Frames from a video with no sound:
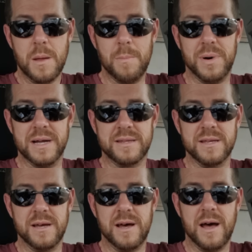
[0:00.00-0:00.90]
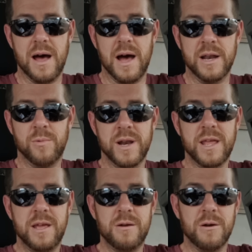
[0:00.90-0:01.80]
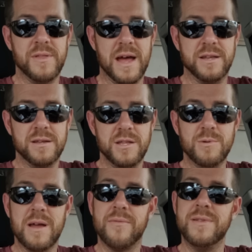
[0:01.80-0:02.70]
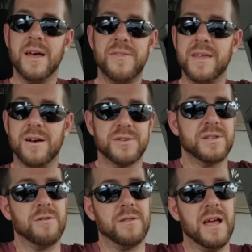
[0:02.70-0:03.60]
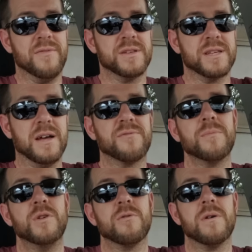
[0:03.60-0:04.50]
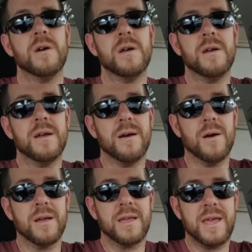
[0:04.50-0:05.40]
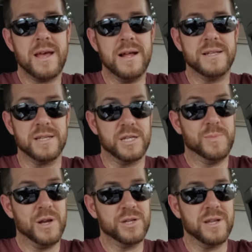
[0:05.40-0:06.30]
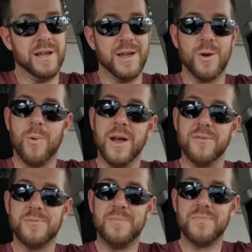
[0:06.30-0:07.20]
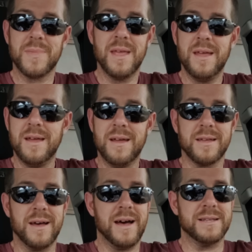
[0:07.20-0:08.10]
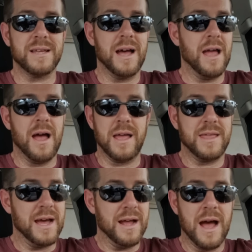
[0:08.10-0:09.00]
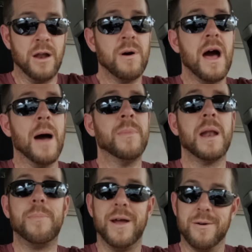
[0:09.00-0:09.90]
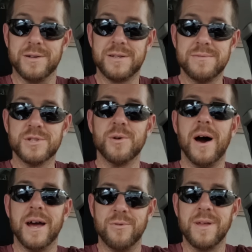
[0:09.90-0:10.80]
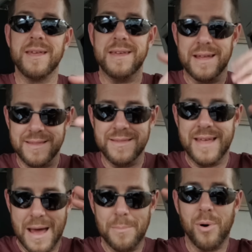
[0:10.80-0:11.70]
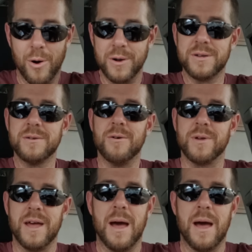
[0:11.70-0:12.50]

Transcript: But I don't want to hear that you have nothing else in your life aside from your kids, and especially not your wife. Guys, I'm not a parent, so I don't get that part, okay?